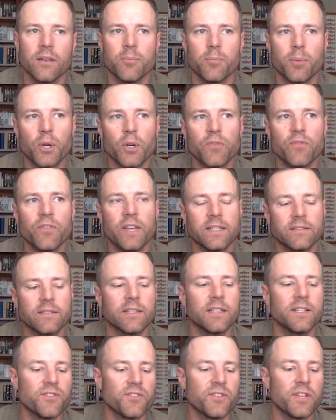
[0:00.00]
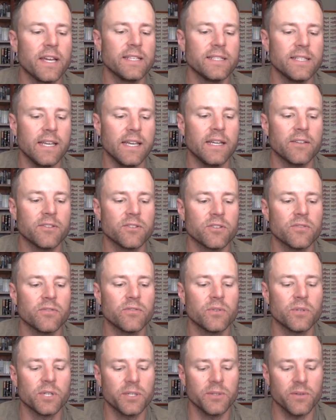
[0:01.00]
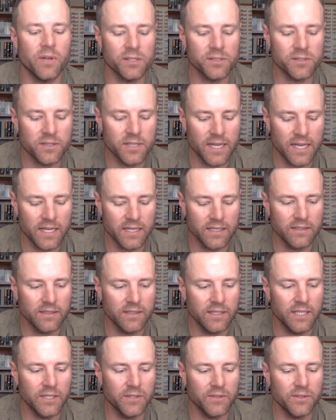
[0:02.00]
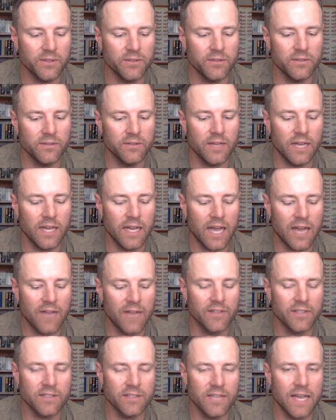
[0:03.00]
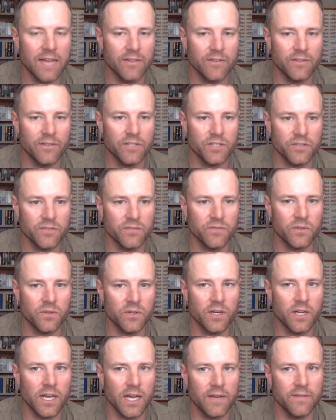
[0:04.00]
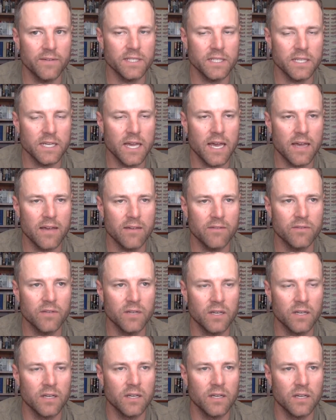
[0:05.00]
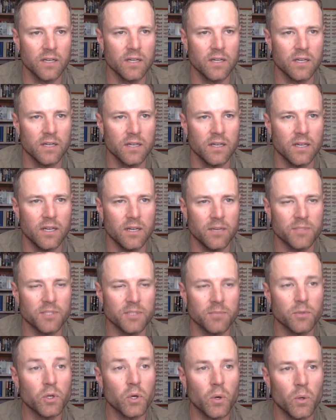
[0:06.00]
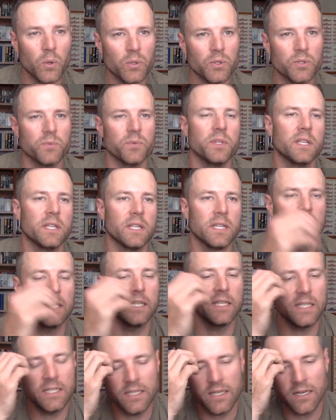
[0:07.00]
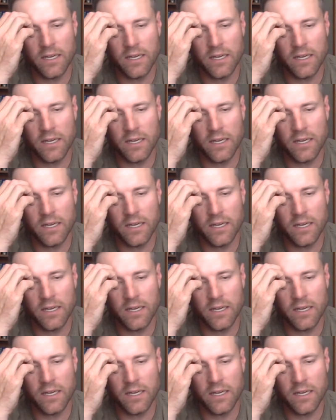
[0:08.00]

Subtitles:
perfect, concise answer for you, other than, I obviously have a vision for it. I obviously have some goals within it.